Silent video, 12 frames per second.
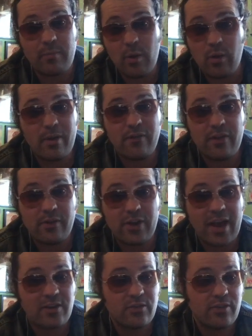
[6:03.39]
One of my favorite
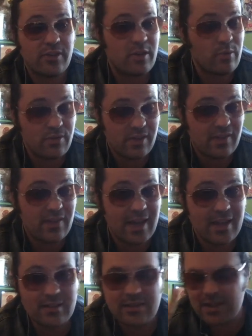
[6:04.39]
actors, he was in
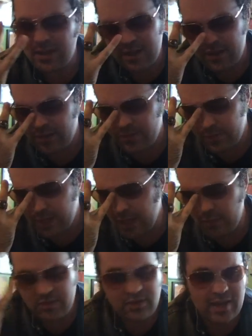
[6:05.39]
that, and
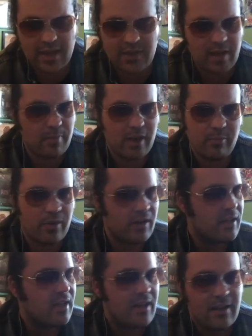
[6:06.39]
that was a sad thing about it.
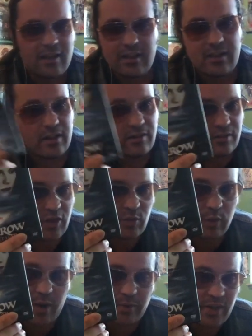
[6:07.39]
But this
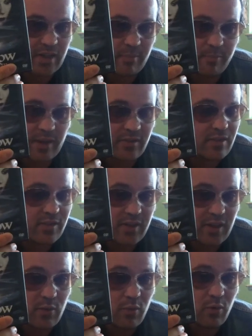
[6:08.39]
one, I would say, is the best of the
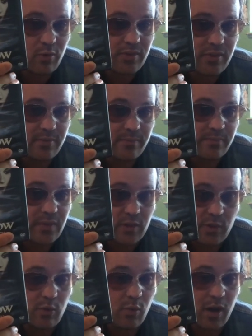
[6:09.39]
sequels.
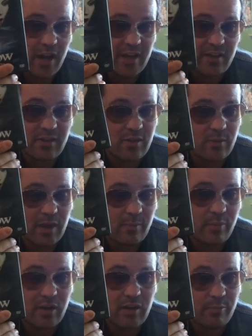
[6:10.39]
Sequel wise, I
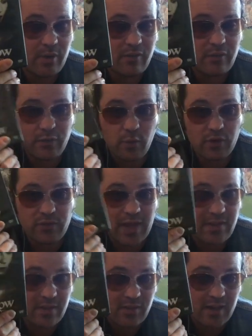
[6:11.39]
put it above the fourth
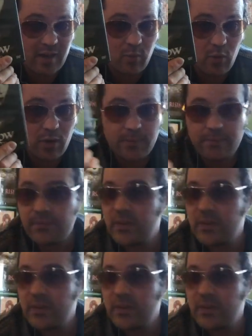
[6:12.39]
and the second one.